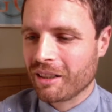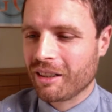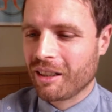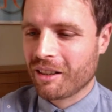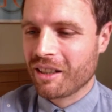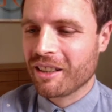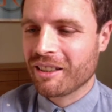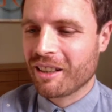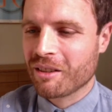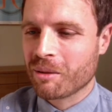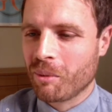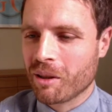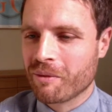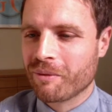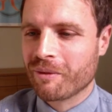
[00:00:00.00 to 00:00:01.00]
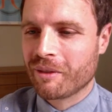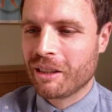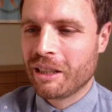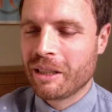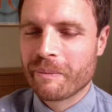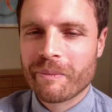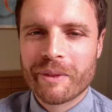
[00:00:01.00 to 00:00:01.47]
I think those are
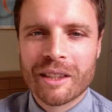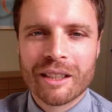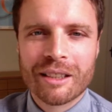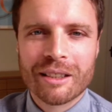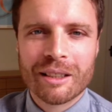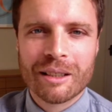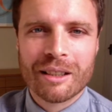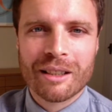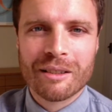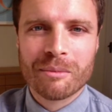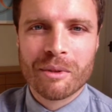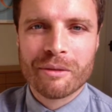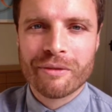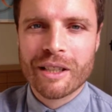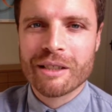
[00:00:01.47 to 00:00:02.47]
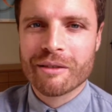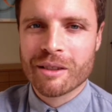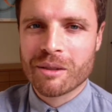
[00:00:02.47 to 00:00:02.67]
my favourite